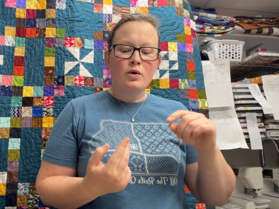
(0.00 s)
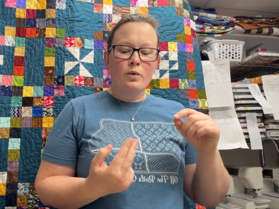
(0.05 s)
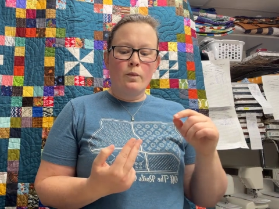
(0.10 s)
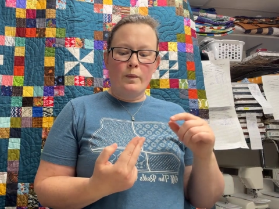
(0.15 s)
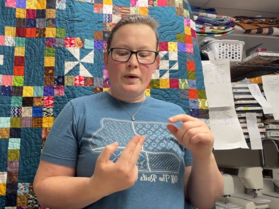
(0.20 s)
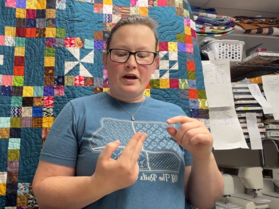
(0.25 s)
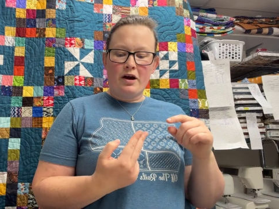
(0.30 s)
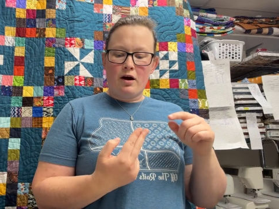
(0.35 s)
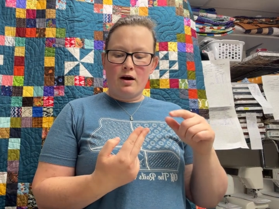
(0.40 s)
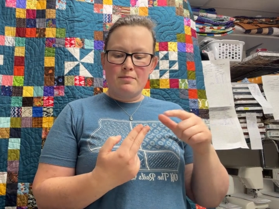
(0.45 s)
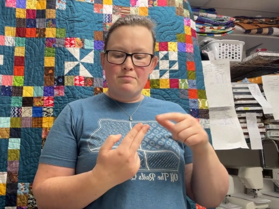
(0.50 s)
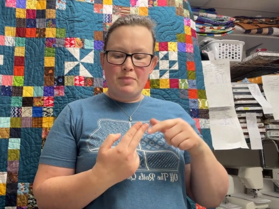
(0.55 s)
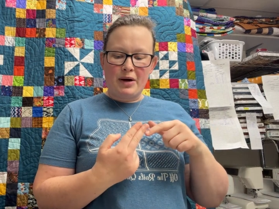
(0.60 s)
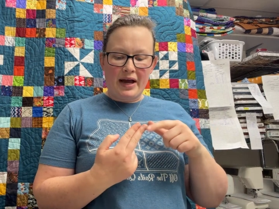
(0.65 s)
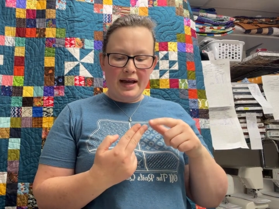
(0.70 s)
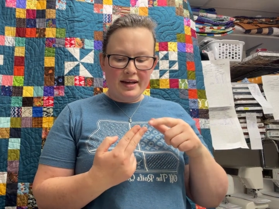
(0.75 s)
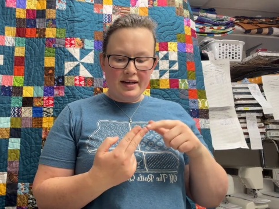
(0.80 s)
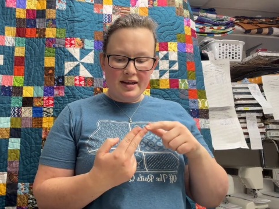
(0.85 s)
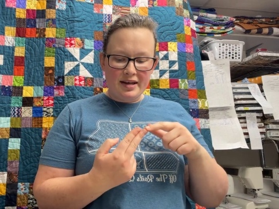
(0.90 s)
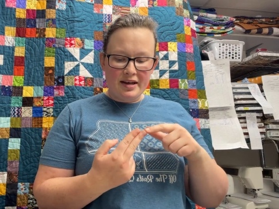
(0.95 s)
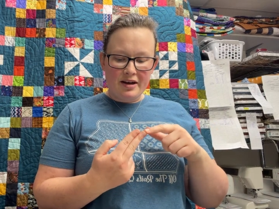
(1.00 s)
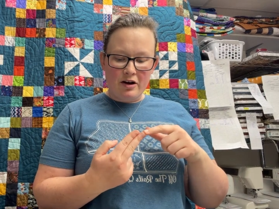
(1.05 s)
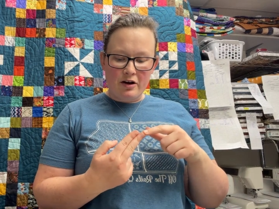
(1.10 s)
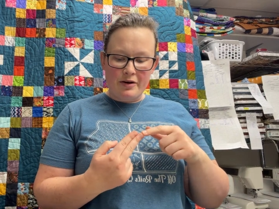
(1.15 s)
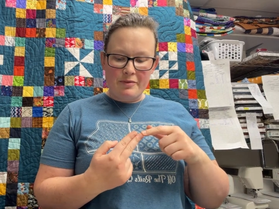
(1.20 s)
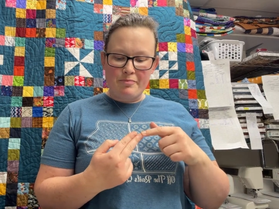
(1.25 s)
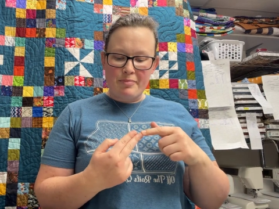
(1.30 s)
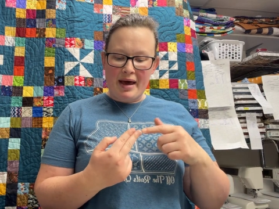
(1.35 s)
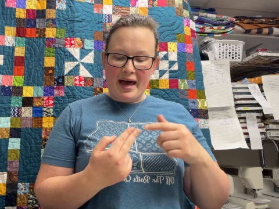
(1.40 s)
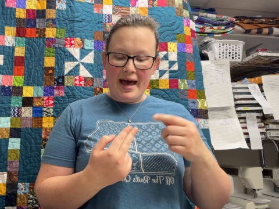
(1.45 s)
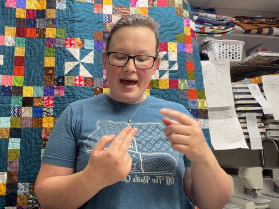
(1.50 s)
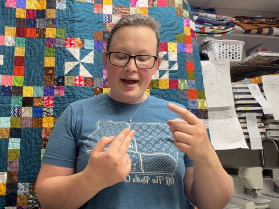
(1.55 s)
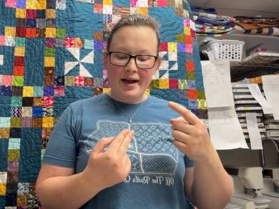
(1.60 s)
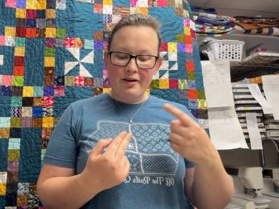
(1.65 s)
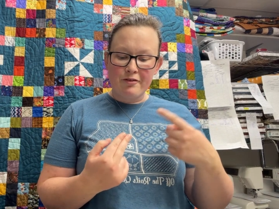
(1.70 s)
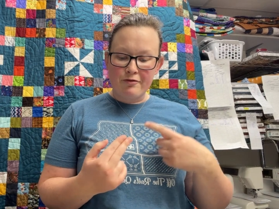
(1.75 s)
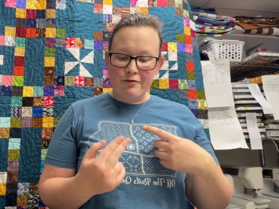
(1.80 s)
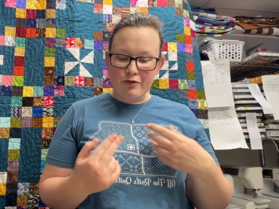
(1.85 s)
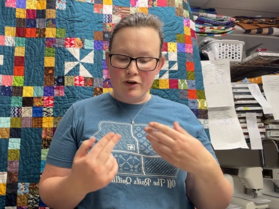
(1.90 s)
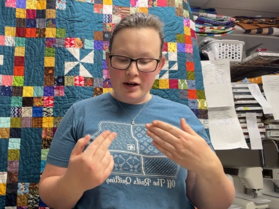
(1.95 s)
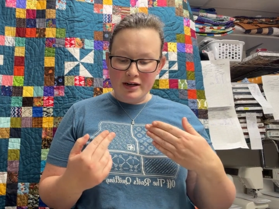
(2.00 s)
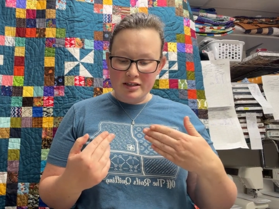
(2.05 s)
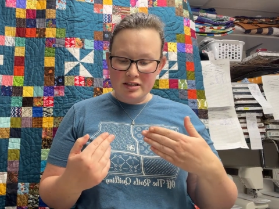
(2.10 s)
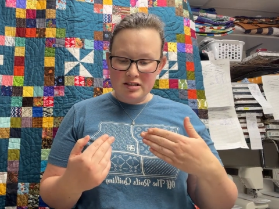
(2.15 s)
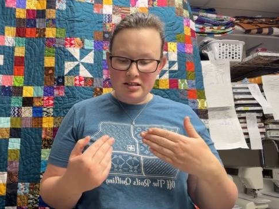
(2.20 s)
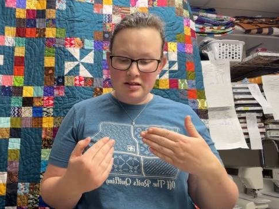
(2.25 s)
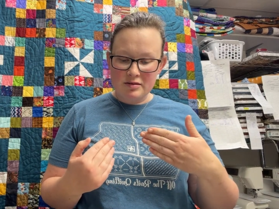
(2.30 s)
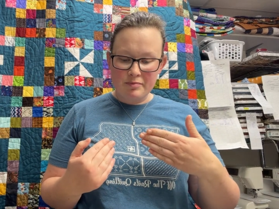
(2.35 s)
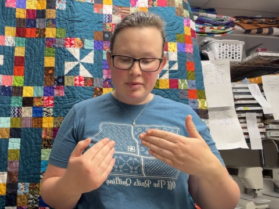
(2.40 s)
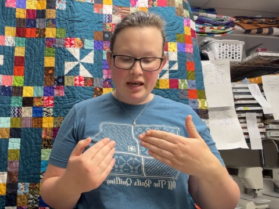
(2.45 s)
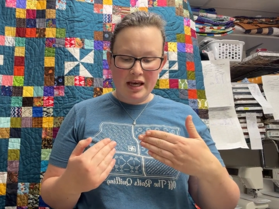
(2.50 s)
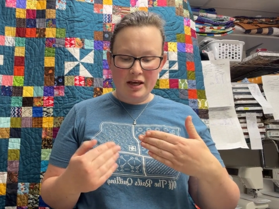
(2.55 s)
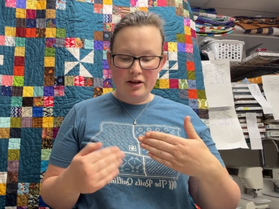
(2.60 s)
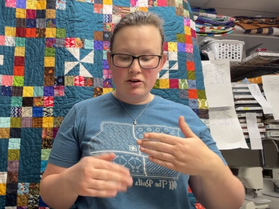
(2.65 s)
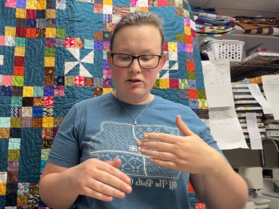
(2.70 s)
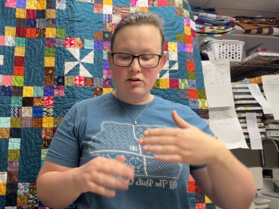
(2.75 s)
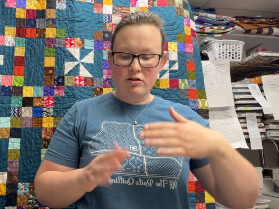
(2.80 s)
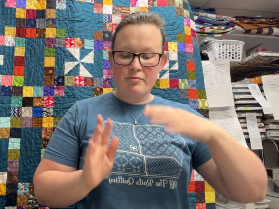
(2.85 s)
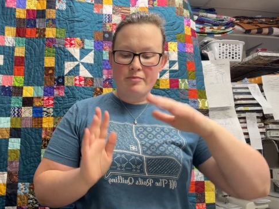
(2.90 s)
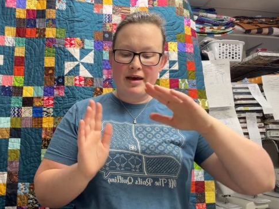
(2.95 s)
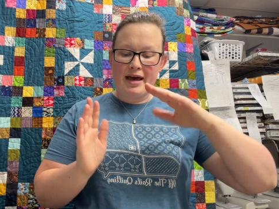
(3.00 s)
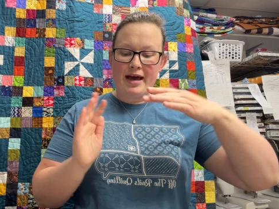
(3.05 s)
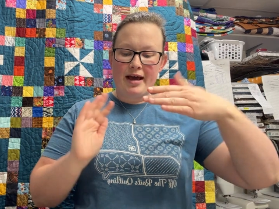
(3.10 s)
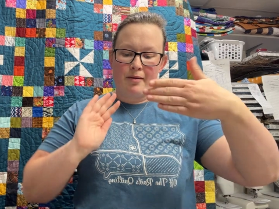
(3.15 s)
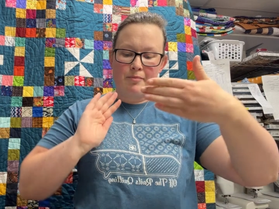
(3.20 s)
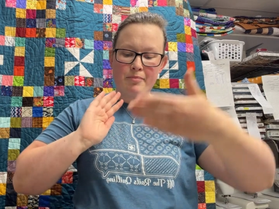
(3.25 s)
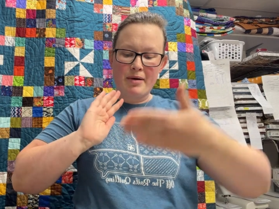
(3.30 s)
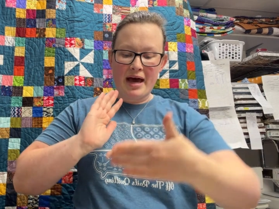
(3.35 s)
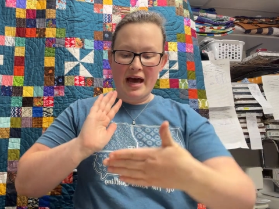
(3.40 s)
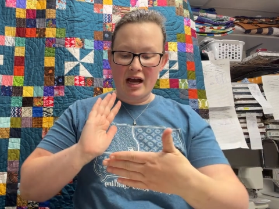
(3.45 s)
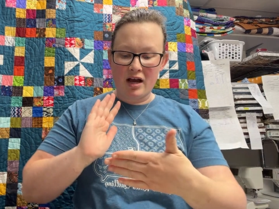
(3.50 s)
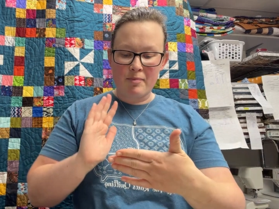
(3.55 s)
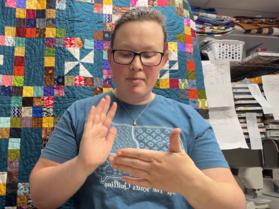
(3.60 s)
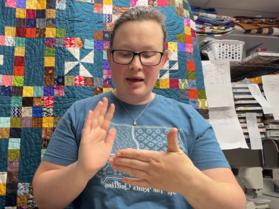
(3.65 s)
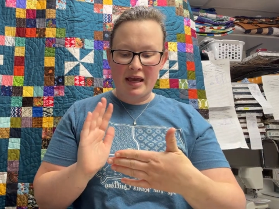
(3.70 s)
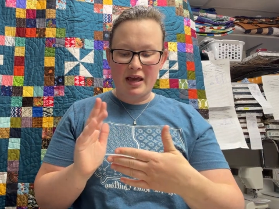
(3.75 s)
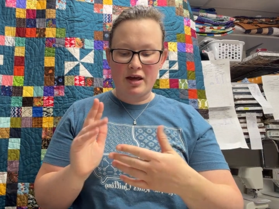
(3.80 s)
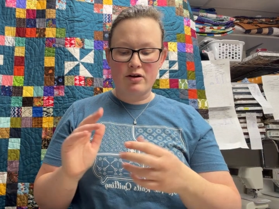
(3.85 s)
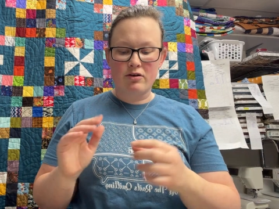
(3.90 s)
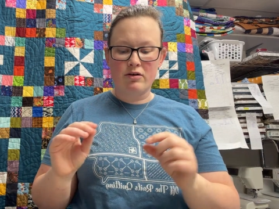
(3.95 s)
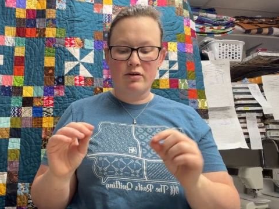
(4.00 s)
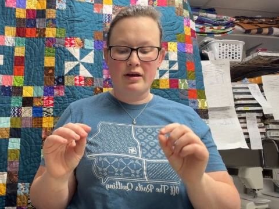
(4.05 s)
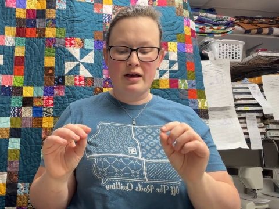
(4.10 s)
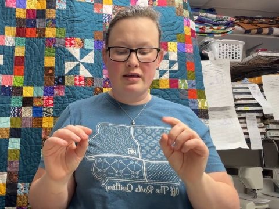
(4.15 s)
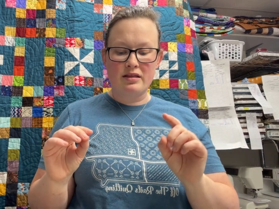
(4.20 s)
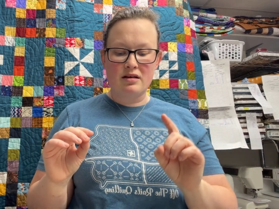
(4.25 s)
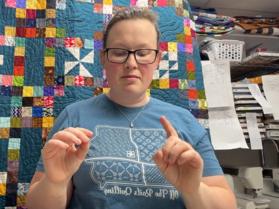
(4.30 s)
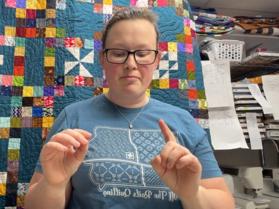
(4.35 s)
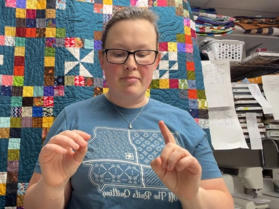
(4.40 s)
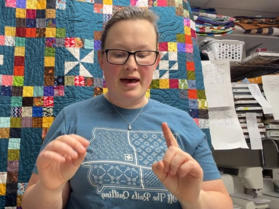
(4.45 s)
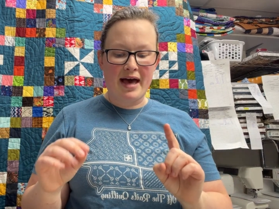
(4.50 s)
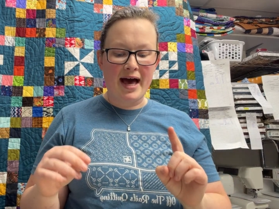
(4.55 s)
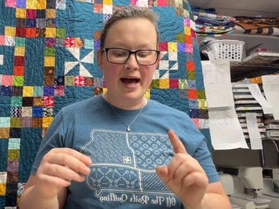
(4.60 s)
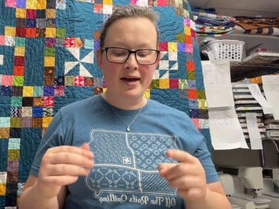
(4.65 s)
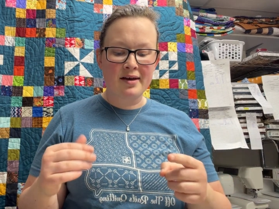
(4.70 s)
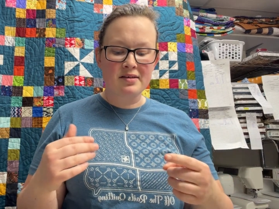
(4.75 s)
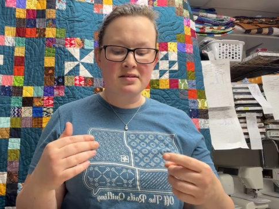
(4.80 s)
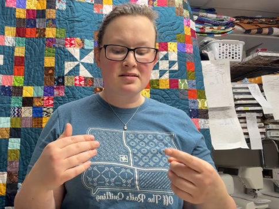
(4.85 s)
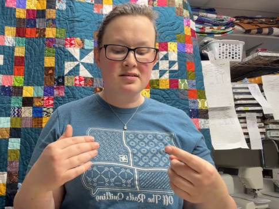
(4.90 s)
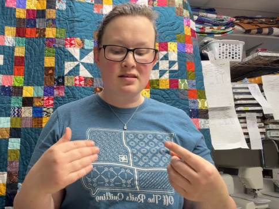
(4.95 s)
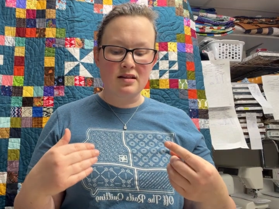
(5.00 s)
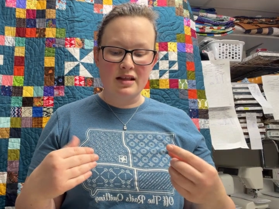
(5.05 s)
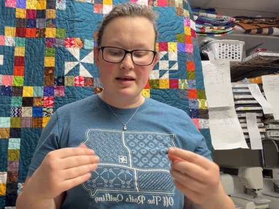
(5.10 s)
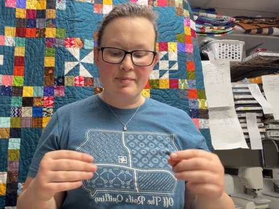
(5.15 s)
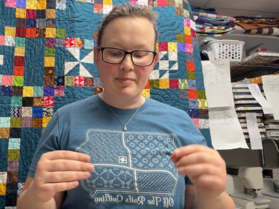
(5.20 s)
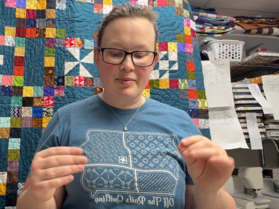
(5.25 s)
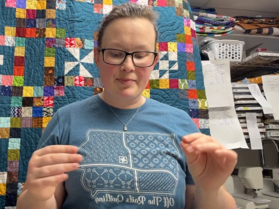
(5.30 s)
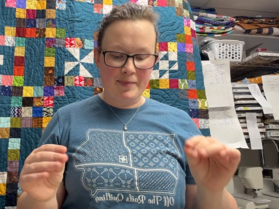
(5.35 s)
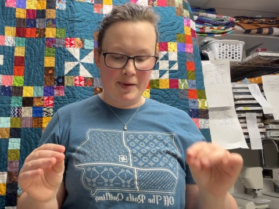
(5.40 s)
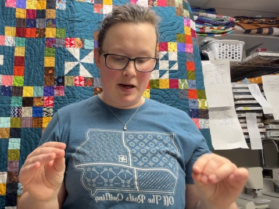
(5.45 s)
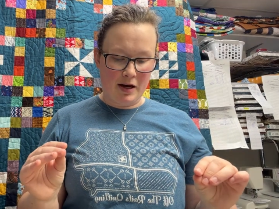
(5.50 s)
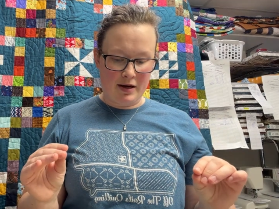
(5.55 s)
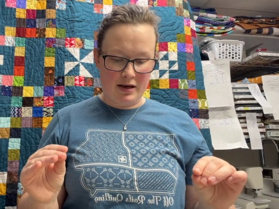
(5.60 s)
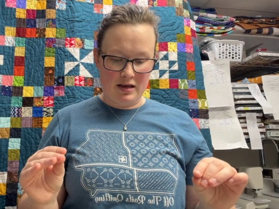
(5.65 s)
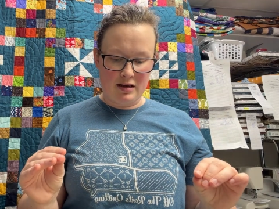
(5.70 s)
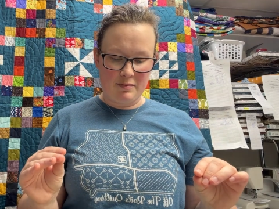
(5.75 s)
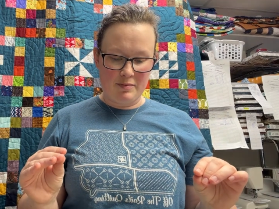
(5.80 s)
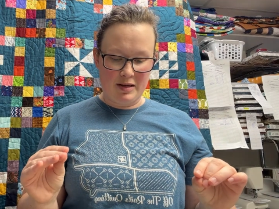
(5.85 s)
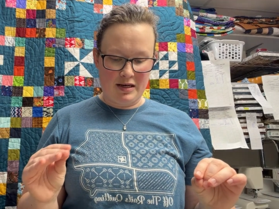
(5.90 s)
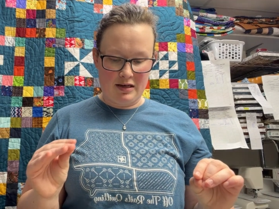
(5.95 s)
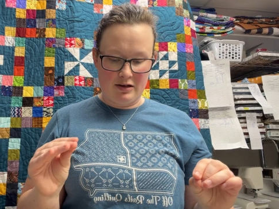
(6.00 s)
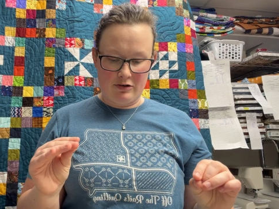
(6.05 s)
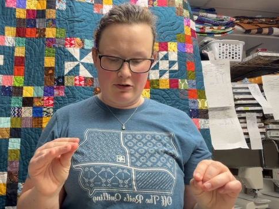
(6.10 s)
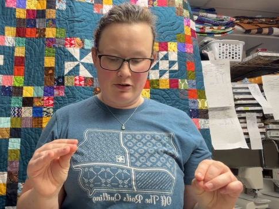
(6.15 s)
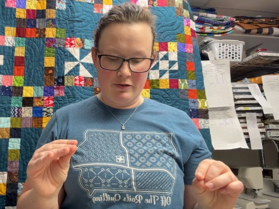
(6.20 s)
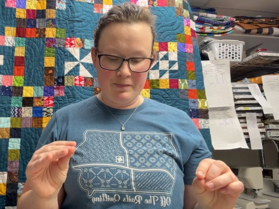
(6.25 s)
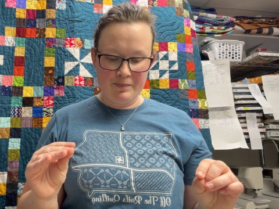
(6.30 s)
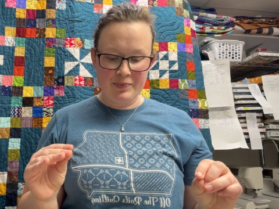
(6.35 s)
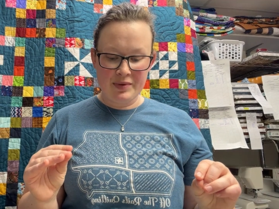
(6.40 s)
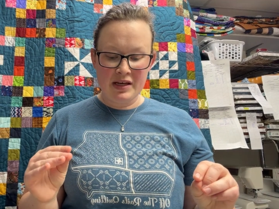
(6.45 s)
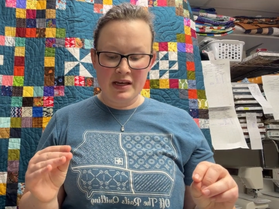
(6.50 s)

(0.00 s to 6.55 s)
We are binding our bag front panel, bag back panel, and the back slip pocket panel.